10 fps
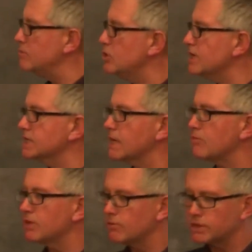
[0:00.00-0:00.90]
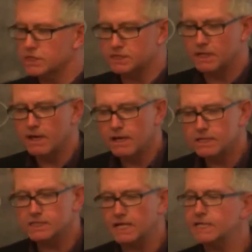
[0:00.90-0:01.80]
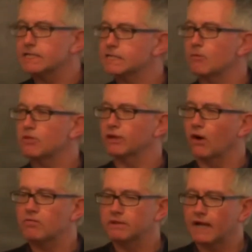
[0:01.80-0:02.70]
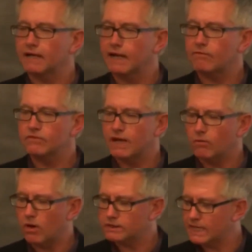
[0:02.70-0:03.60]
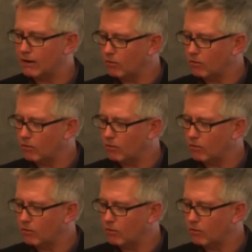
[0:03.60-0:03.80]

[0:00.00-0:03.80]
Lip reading: doing something which is setting something off, but I haven't yet worked out